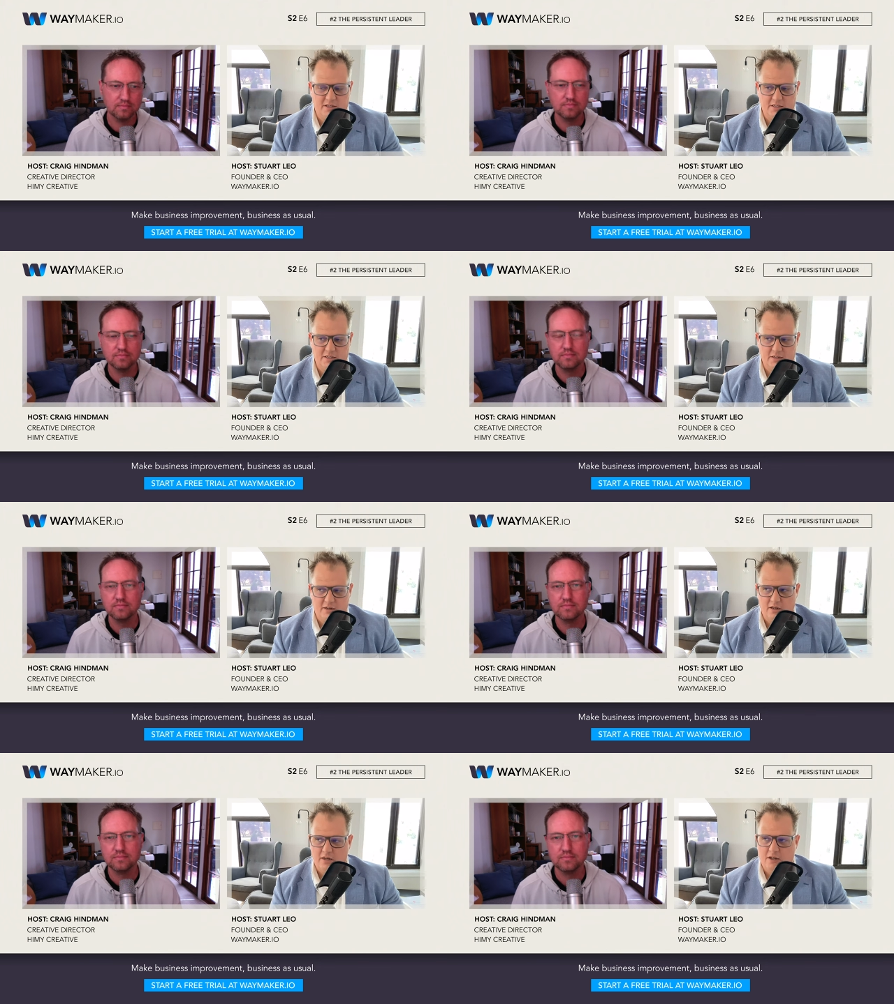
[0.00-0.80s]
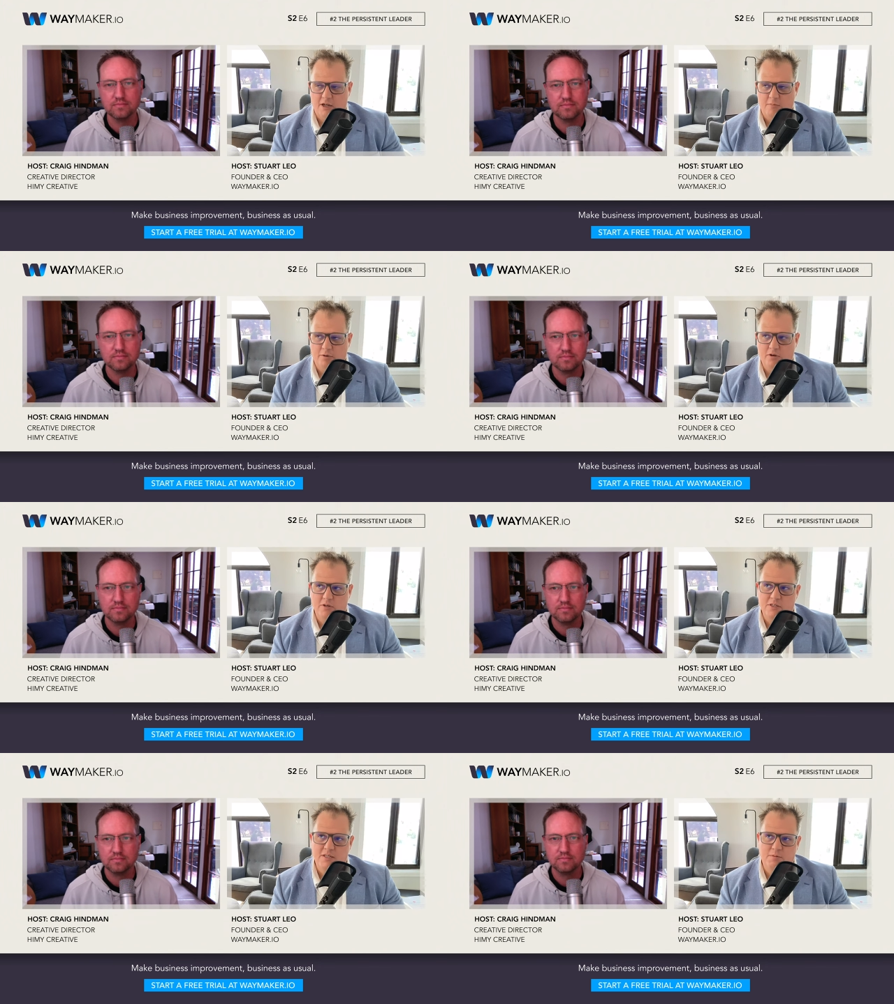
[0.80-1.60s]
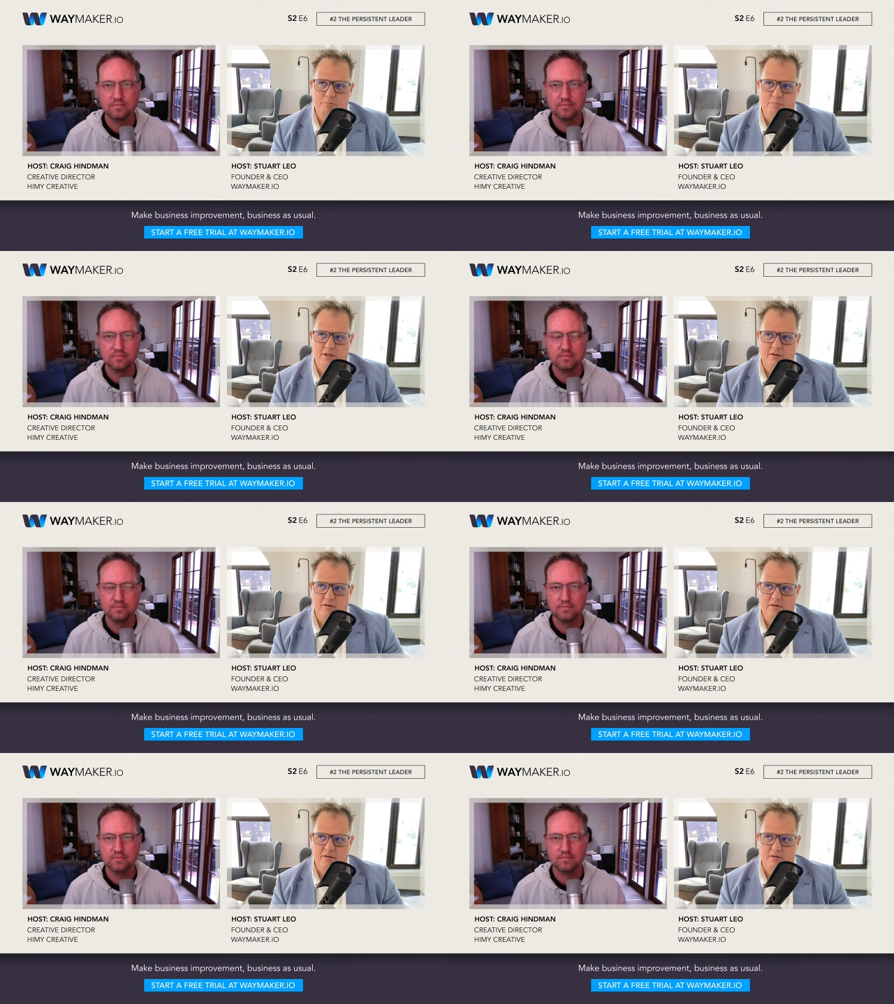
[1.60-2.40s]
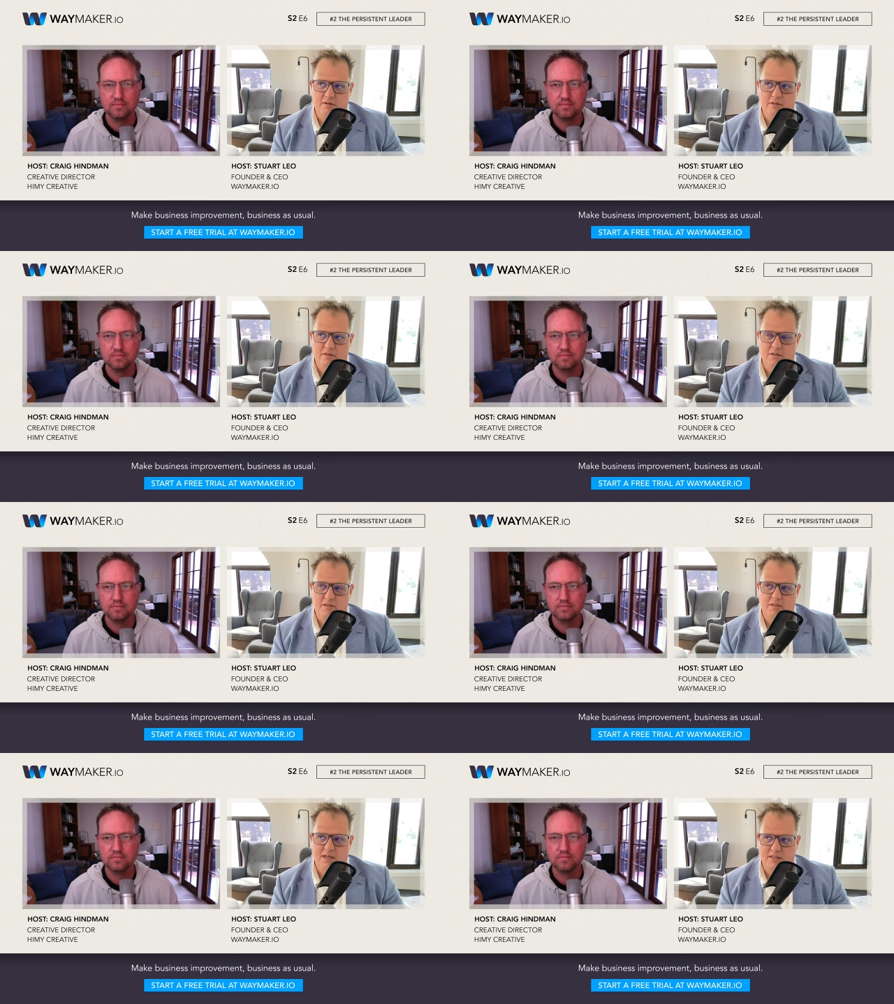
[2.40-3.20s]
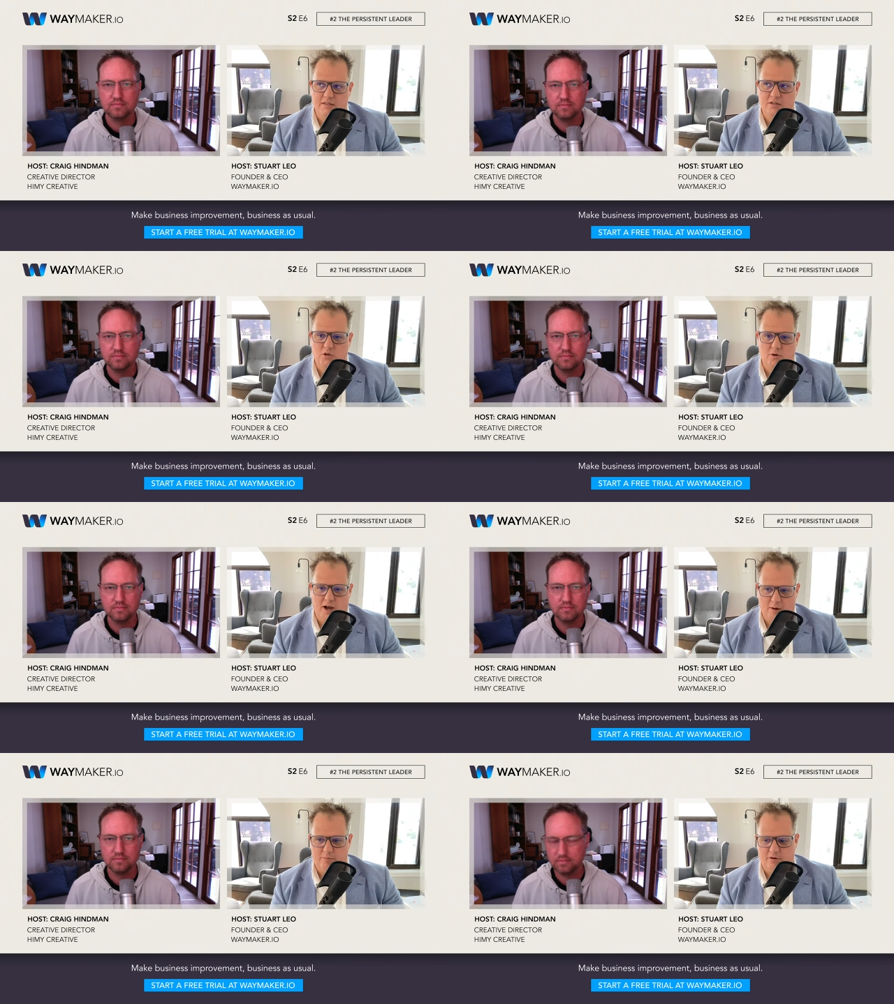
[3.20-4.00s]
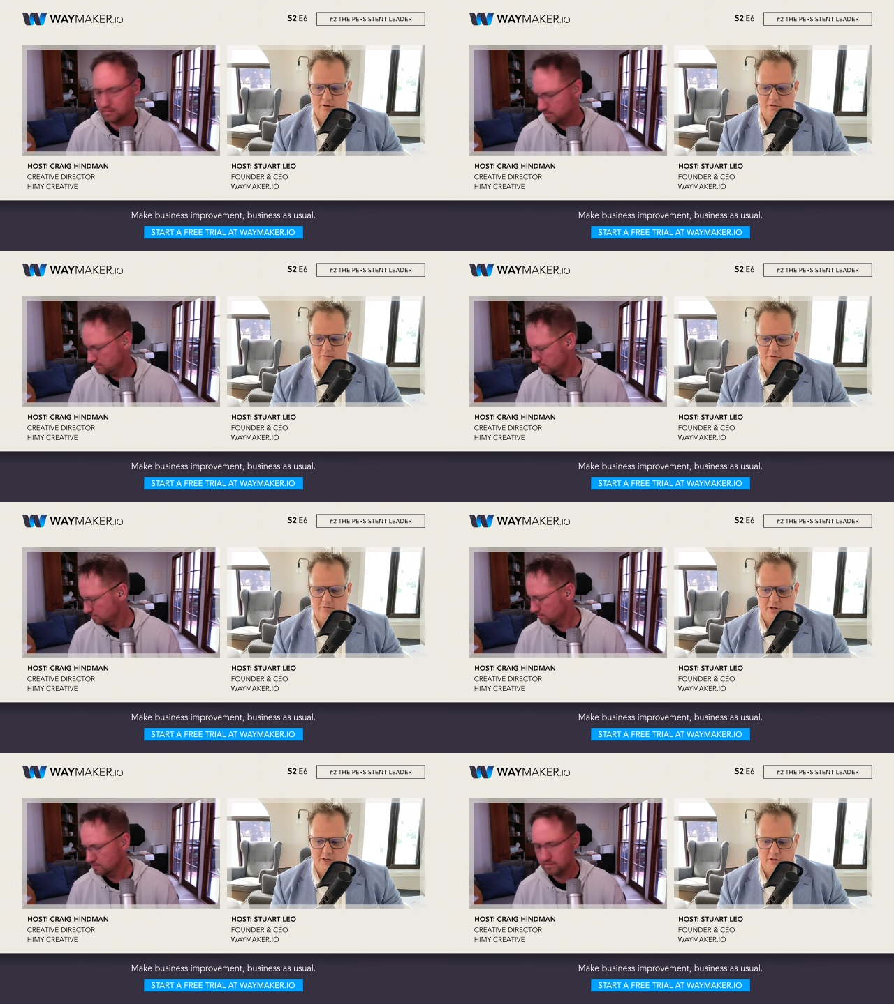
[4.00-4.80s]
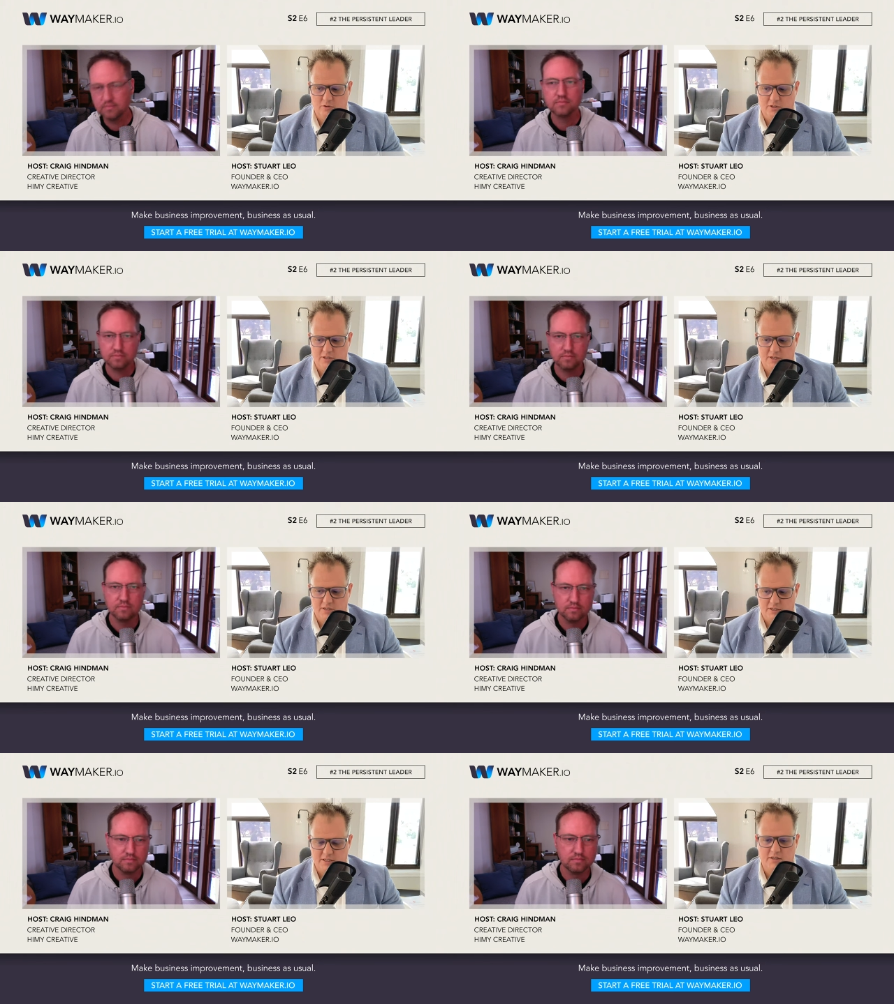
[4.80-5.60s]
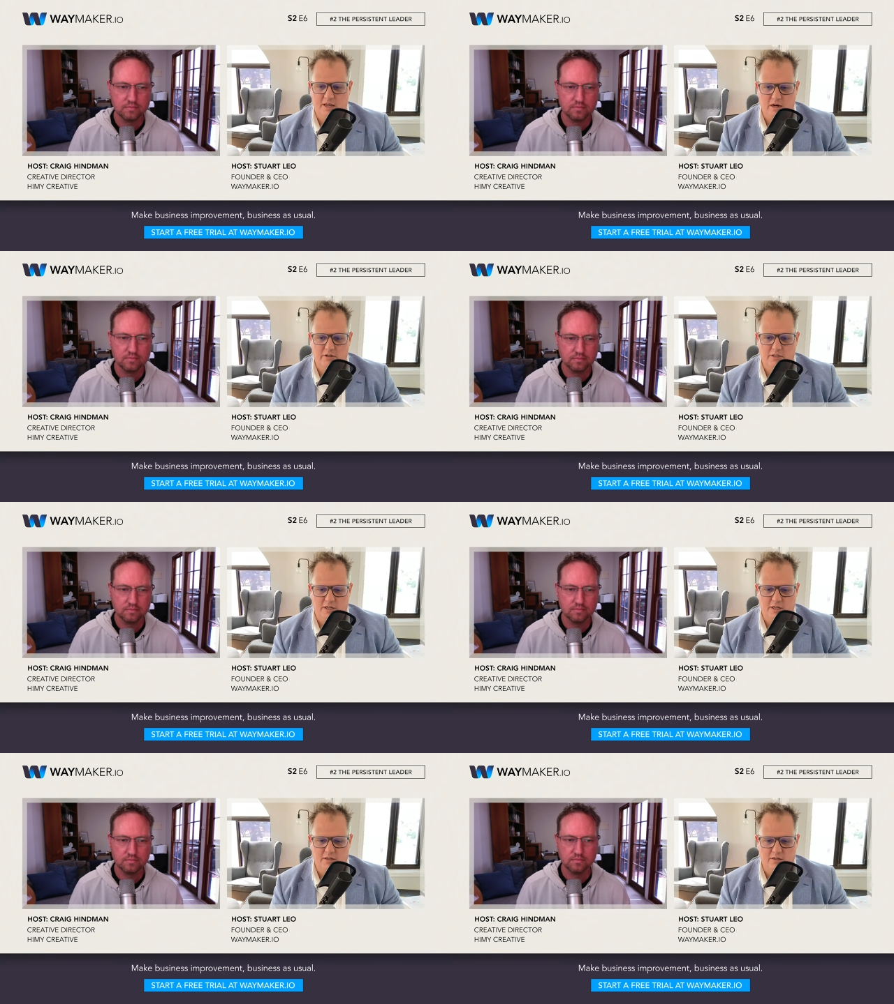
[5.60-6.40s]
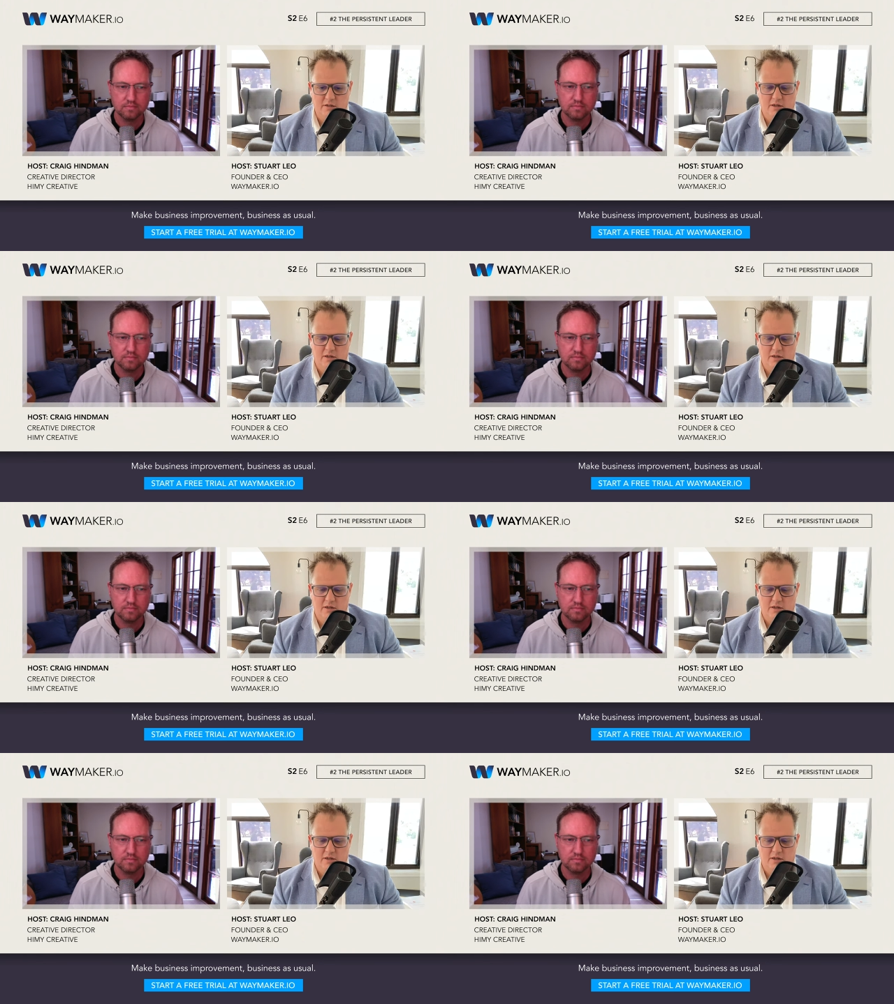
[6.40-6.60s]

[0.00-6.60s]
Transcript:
Speaker 1: is because this bit sets you up for financial success. It doesn't guarantee it.